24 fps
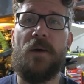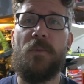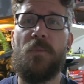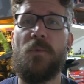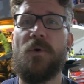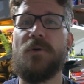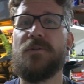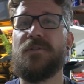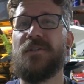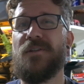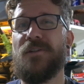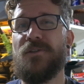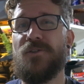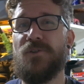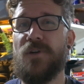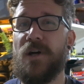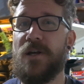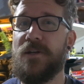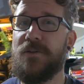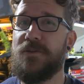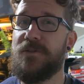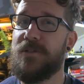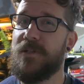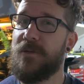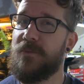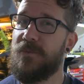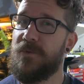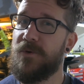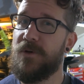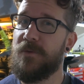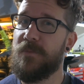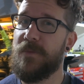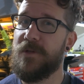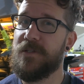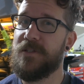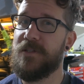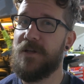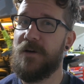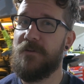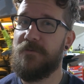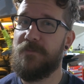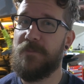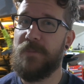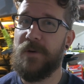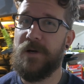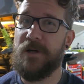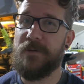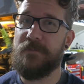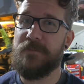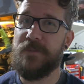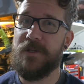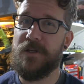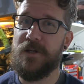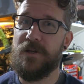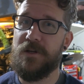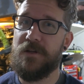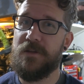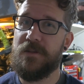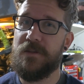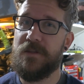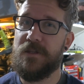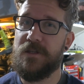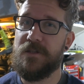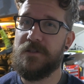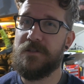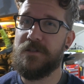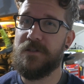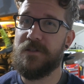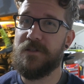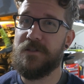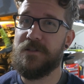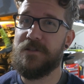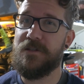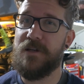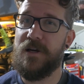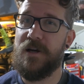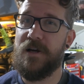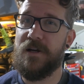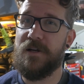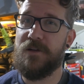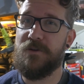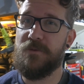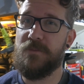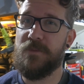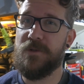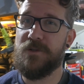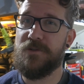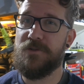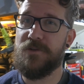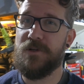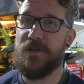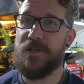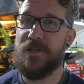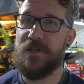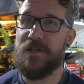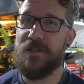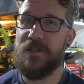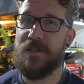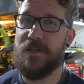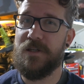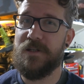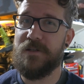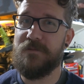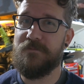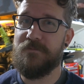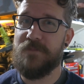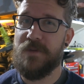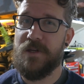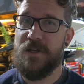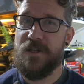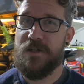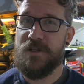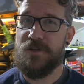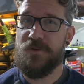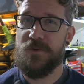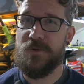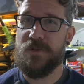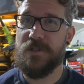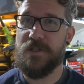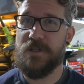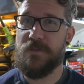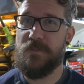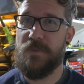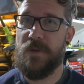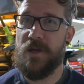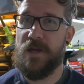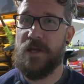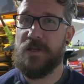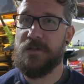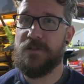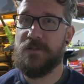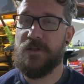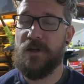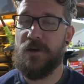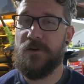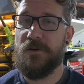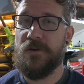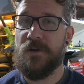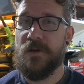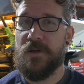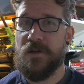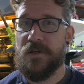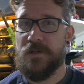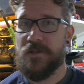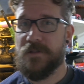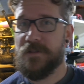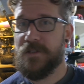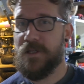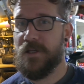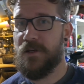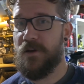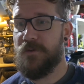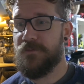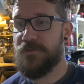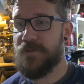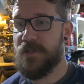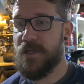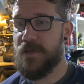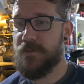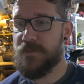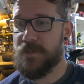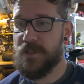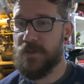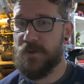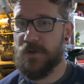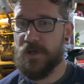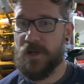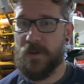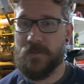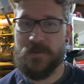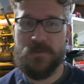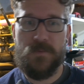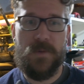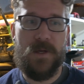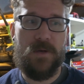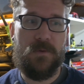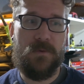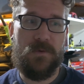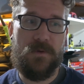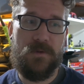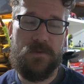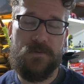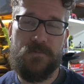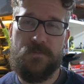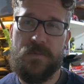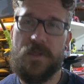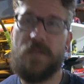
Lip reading: Was going to try and do some work myself, but you know, these things are a little bit trickier than originally planned, so send it off to them, see what it comes back with,